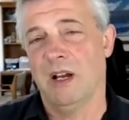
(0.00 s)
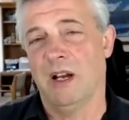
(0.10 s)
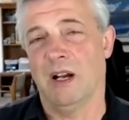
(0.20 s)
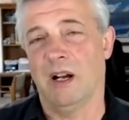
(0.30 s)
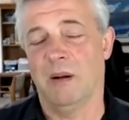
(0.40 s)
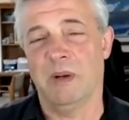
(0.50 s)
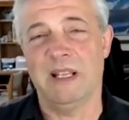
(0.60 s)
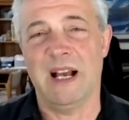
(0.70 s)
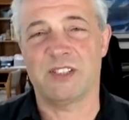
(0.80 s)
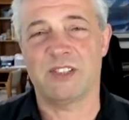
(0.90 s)
and
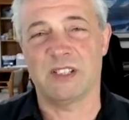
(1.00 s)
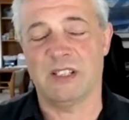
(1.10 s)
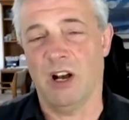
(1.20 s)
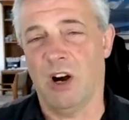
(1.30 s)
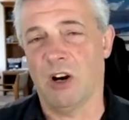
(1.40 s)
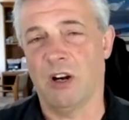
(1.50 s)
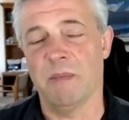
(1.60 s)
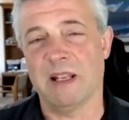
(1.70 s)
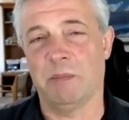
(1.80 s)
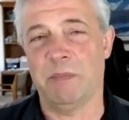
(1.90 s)
that's the hard
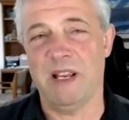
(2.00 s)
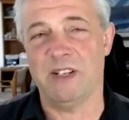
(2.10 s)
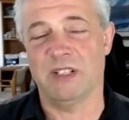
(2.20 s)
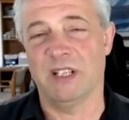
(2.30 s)
metal piece.